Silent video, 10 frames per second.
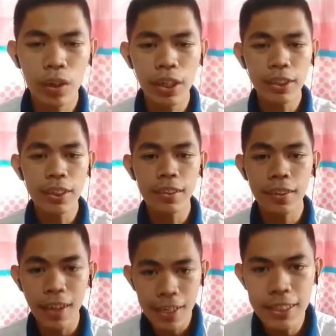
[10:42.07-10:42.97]
that's it,
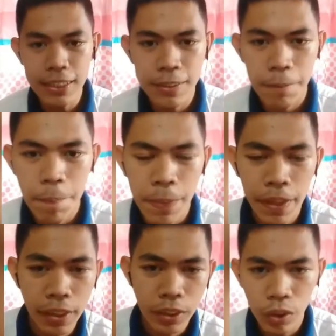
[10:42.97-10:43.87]
guys.
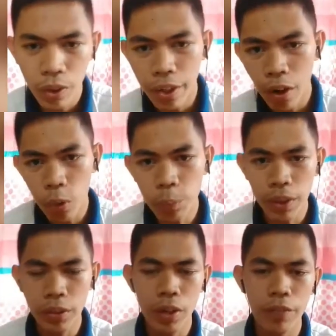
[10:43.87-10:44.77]
So I hope
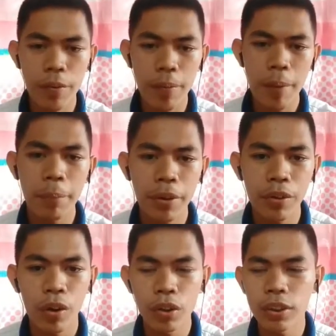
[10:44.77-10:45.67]
that you have remembered
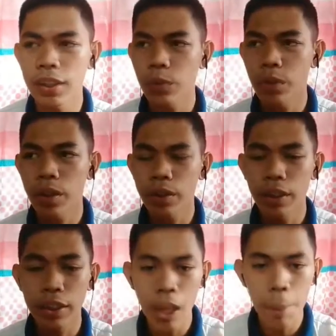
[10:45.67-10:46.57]
all the
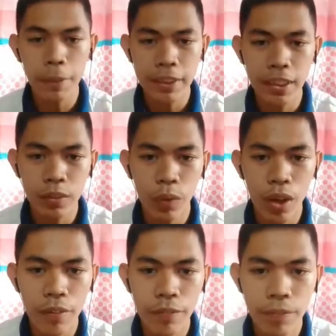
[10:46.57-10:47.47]
topics that we
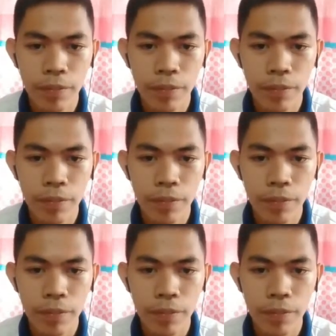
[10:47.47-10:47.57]
have